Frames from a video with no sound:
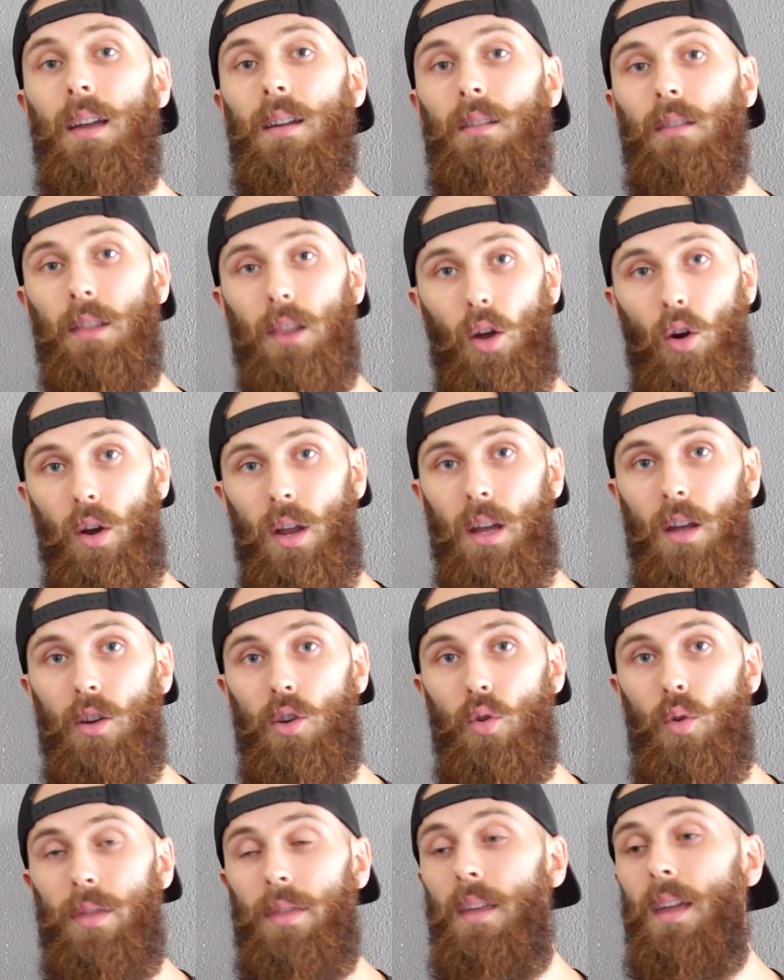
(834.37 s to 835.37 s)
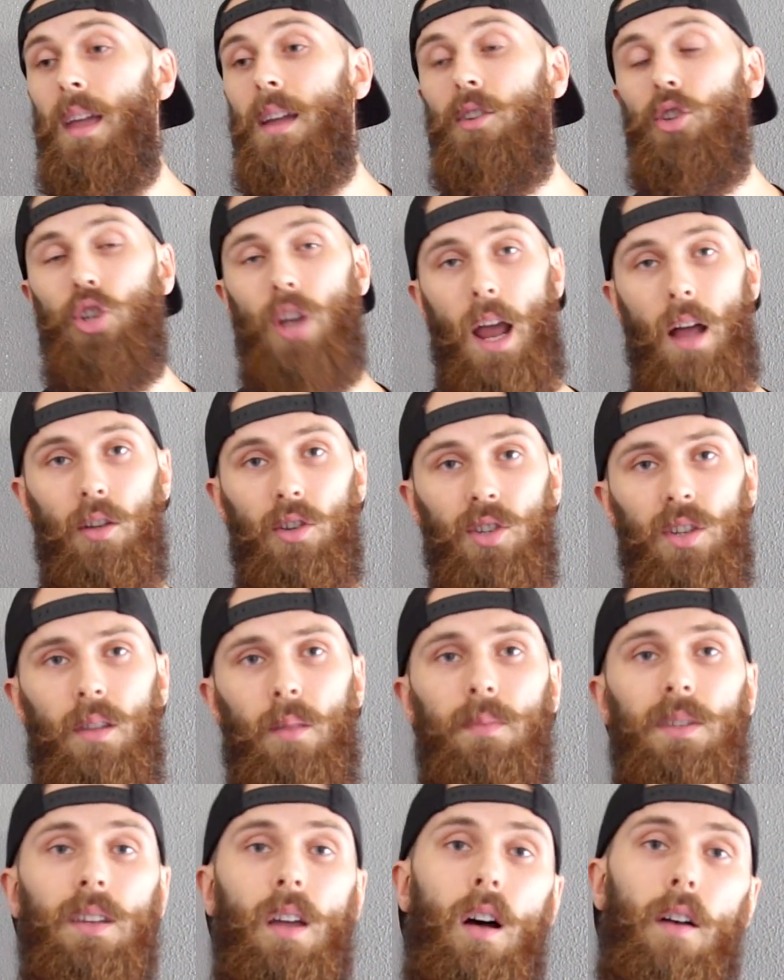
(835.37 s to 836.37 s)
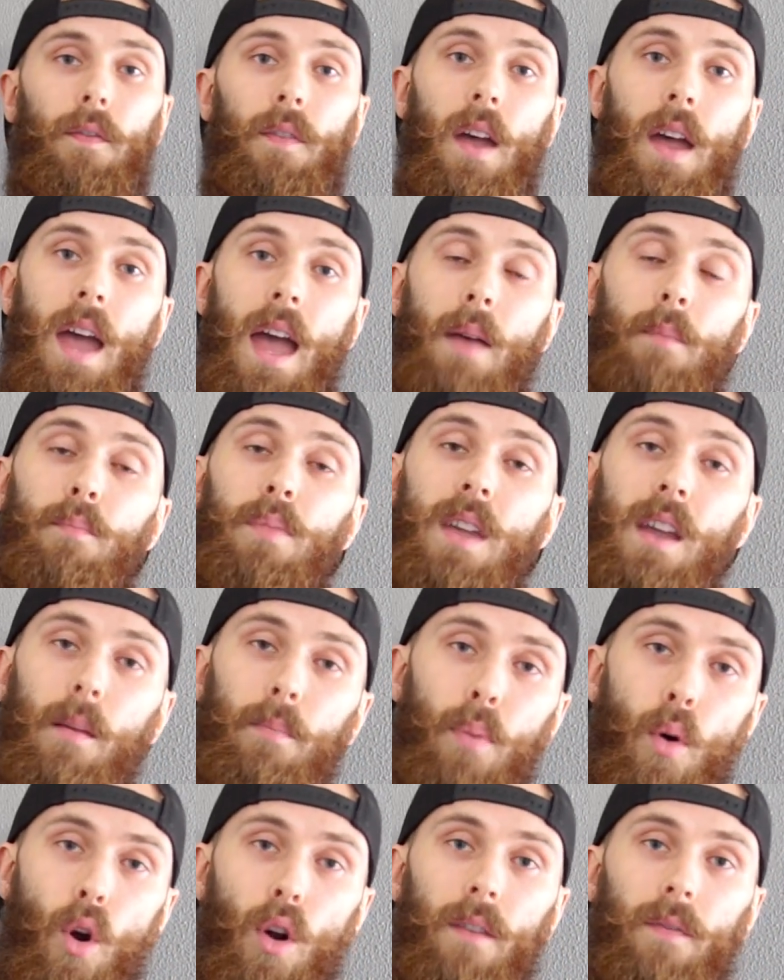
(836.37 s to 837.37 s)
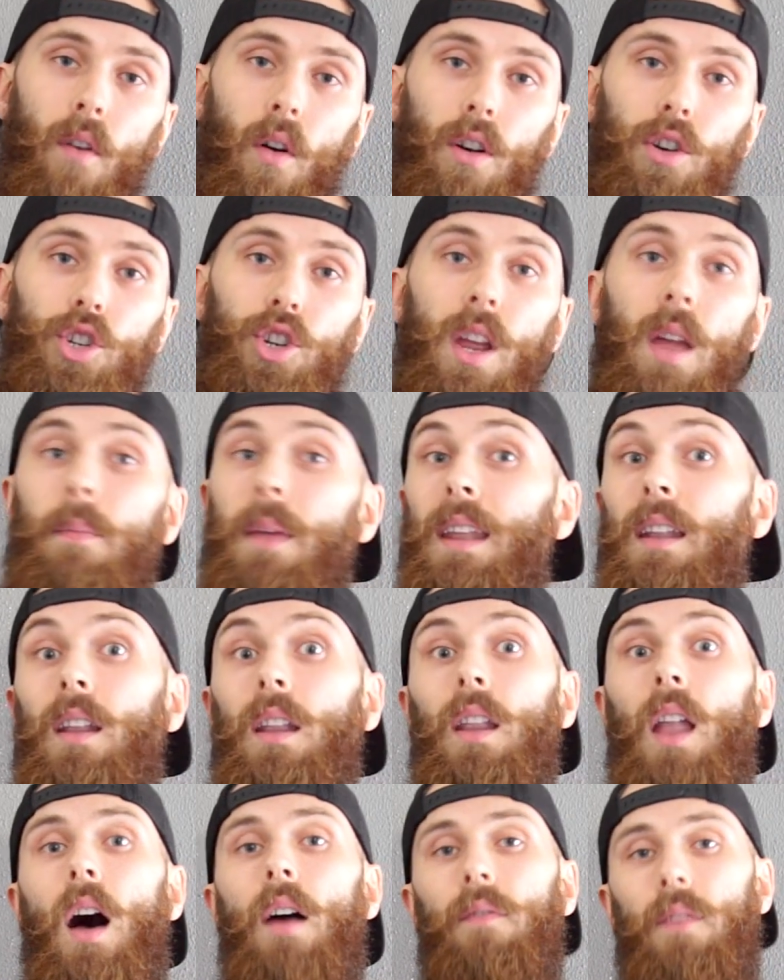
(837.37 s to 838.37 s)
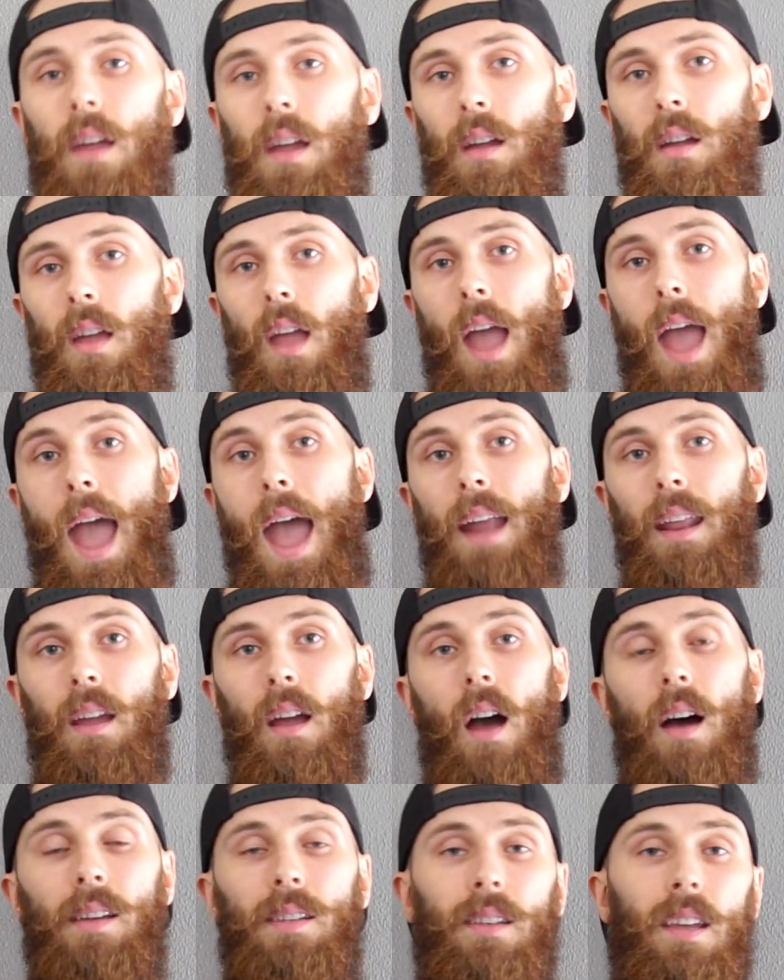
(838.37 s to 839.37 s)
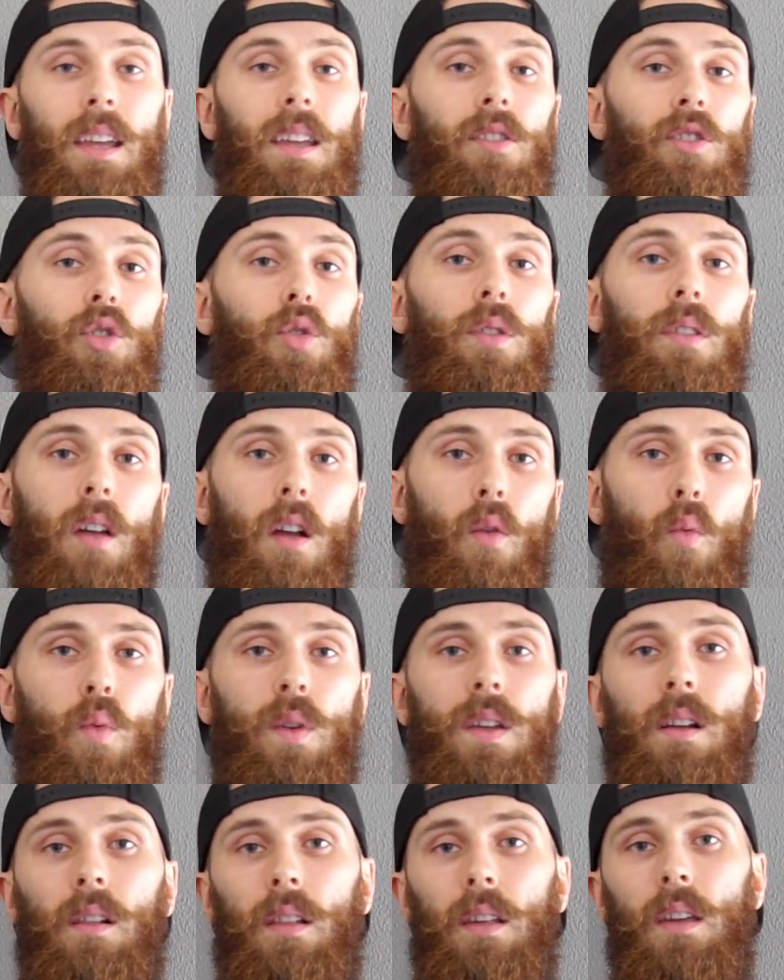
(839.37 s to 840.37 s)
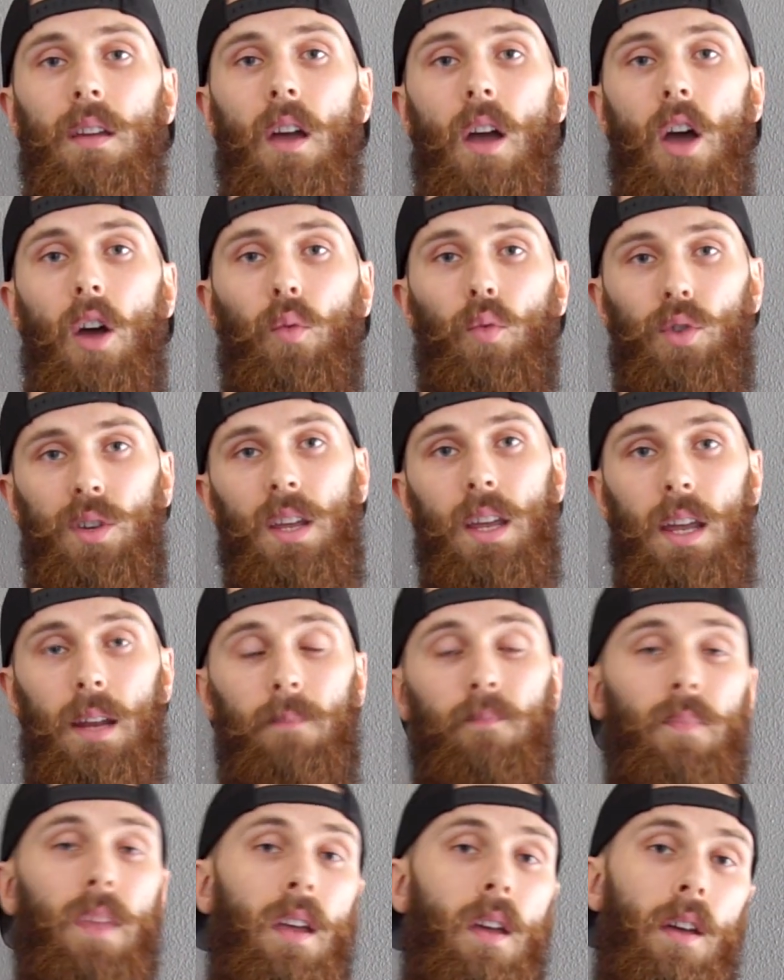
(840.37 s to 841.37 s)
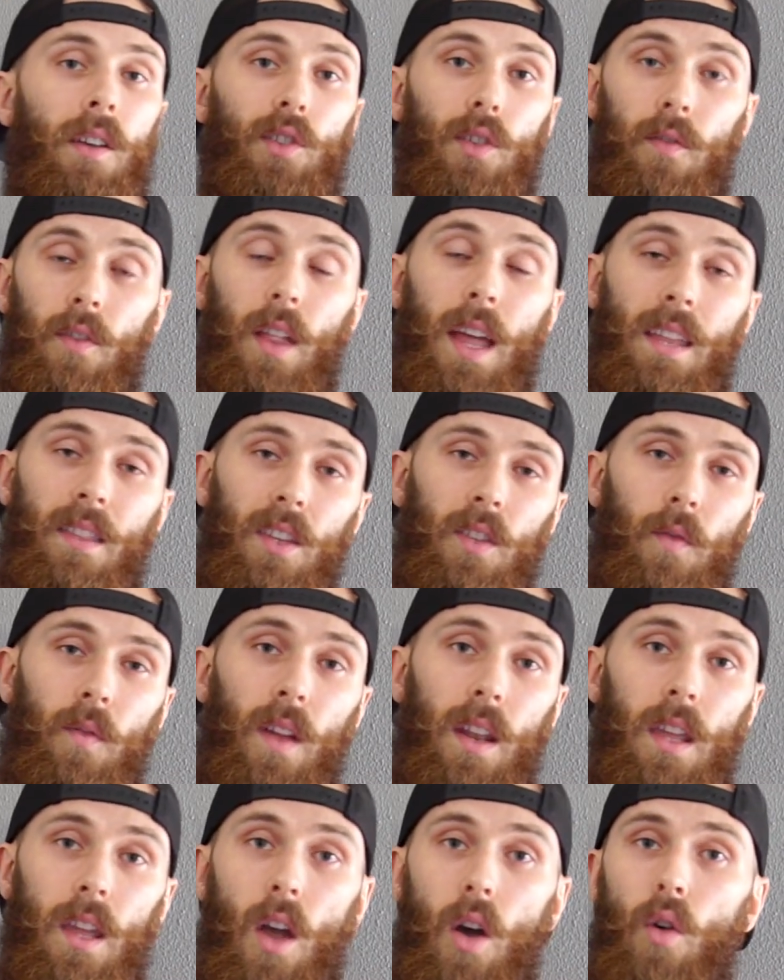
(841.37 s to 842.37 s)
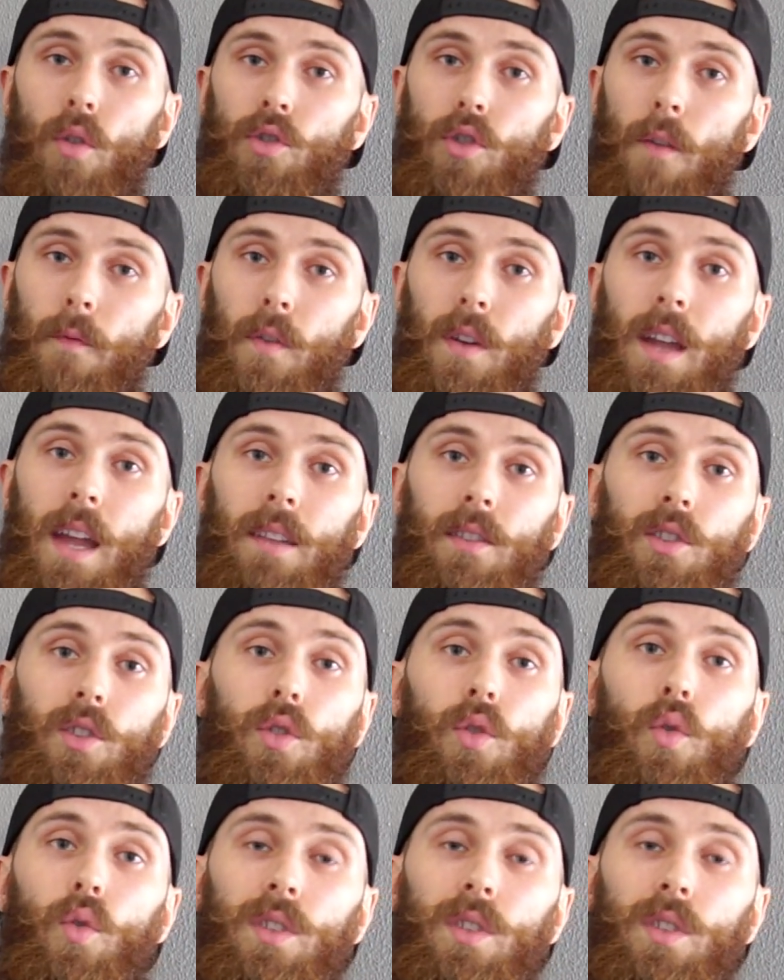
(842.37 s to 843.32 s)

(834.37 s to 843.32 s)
learning a new thing, challenging themselves, and being a part of our gym and loving adding us into their weekly routine. So if you like this video, don't forget to